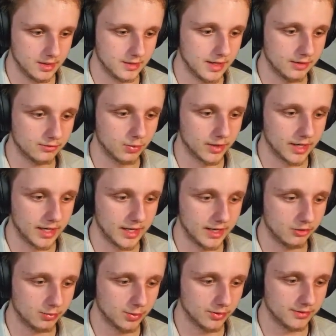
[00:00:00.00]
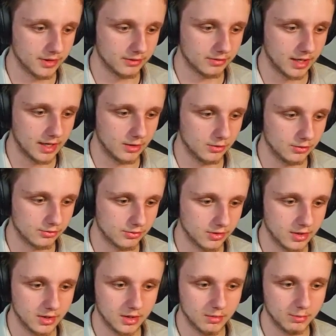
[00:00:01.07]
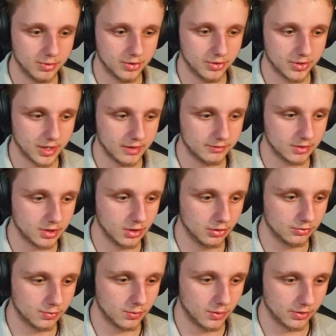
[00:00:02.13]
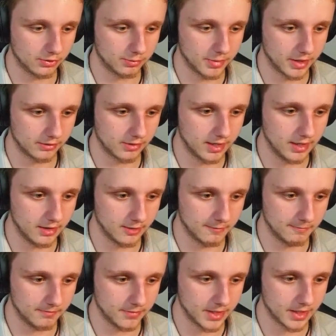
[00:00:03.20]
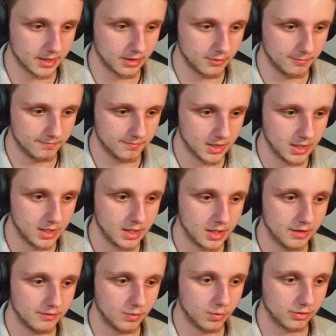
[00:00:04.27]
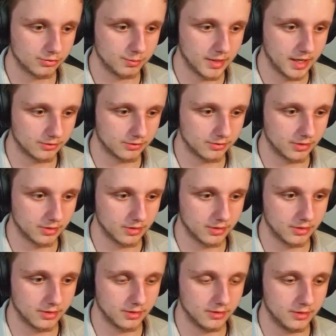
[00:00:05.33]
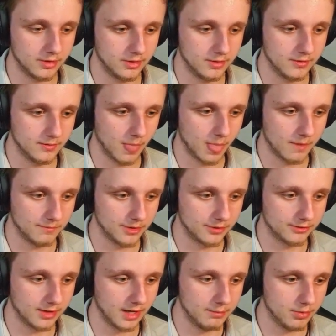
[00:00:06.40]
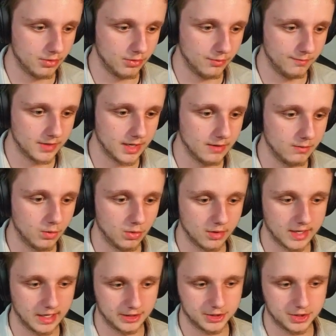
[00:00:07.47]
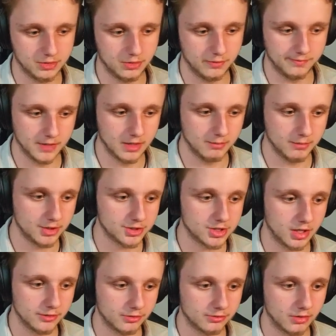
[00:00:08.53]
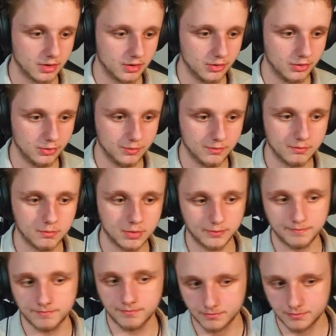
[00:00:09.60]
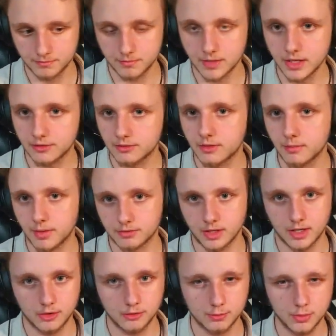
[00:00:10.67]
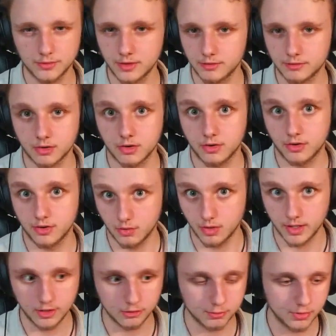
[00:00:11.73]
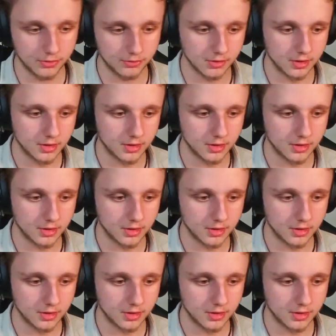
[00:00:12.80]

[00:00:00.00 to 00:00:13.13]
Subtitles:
There is one hiding spot in this house, but if the ghost walks past here, there you go. If it walks past the table, it will catch you. But the chances are low, but it's the best hiding spot if there are no hiding spots.